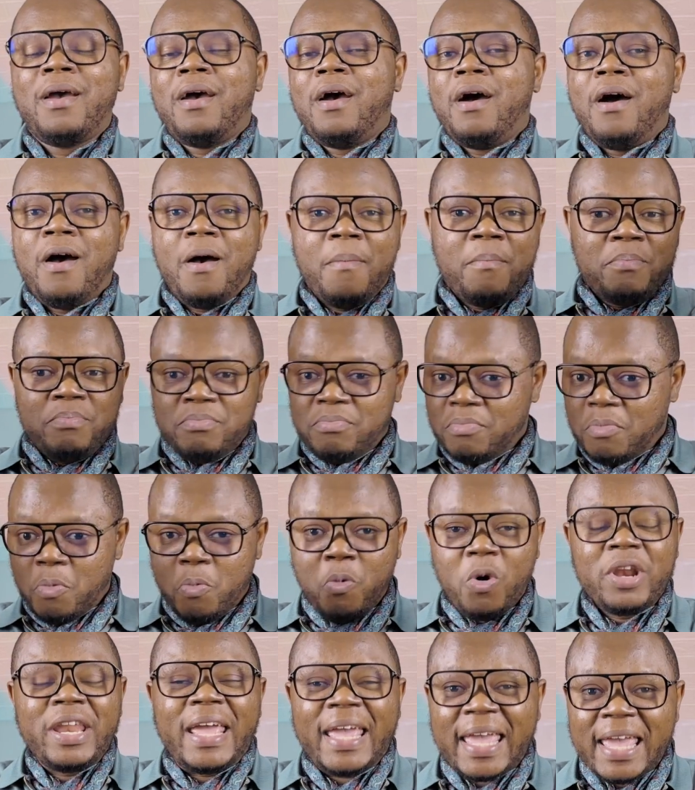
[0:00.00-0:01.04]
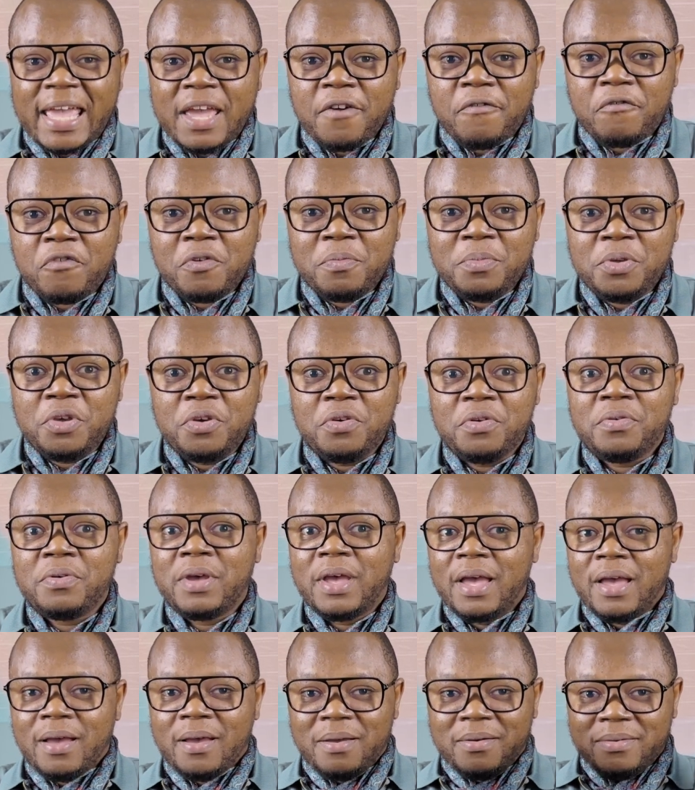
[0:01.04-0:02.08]
Want to hear from you.
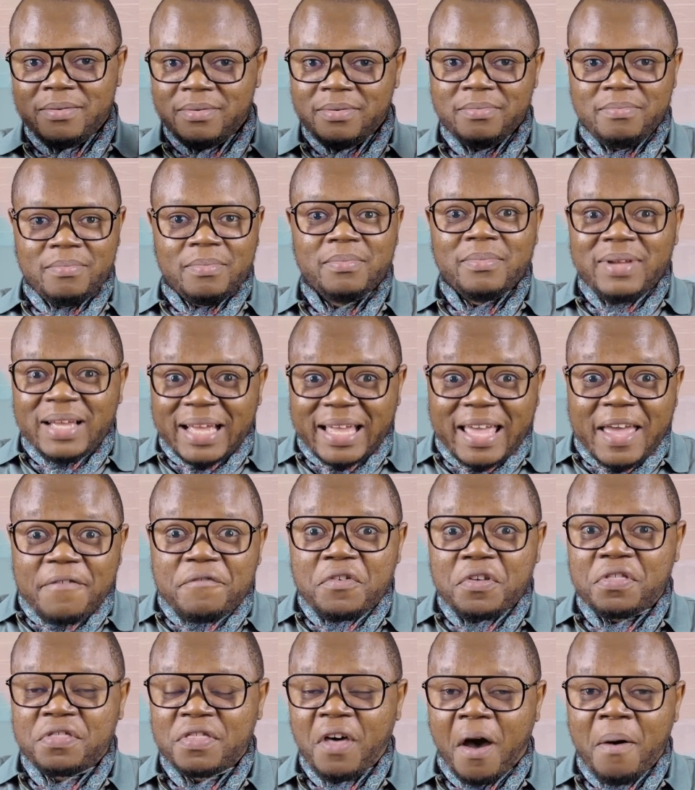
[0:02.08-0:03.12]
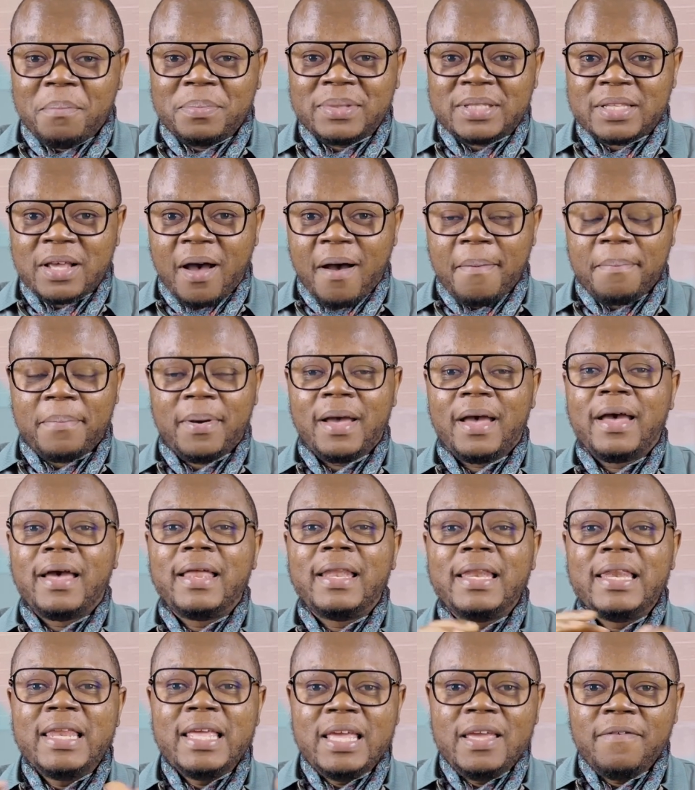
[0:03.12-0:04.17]
Give a thumbs up,
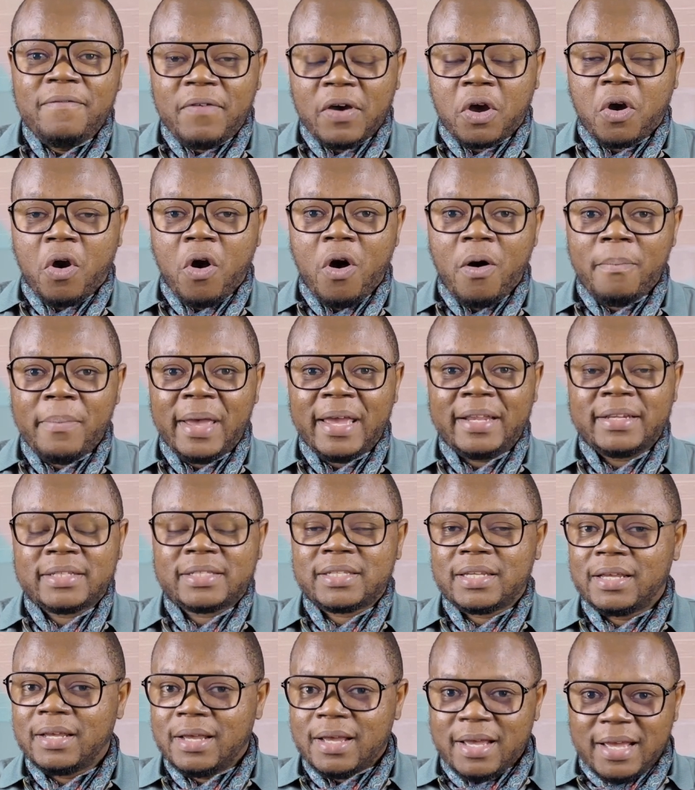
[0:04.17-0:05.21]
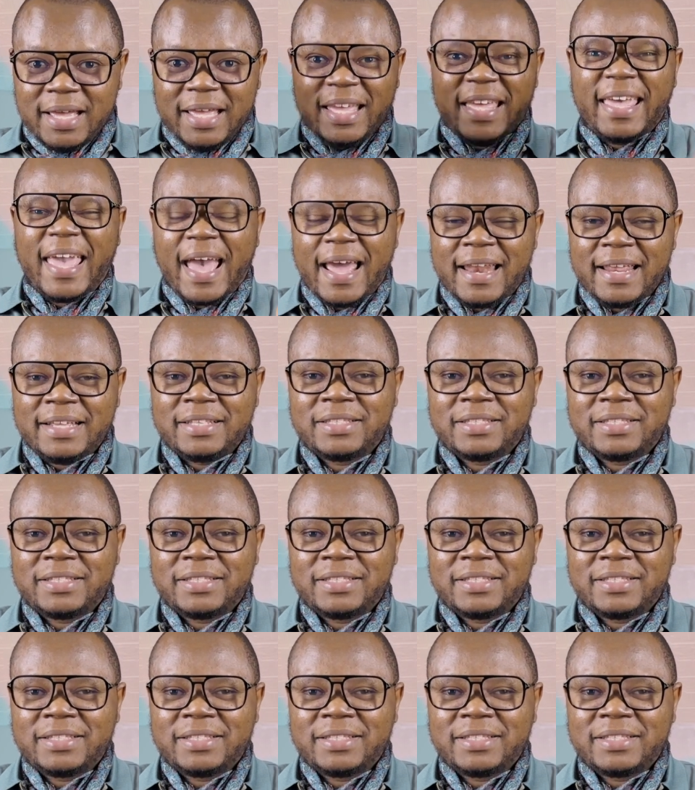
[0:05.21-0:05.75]
leave a comment, get in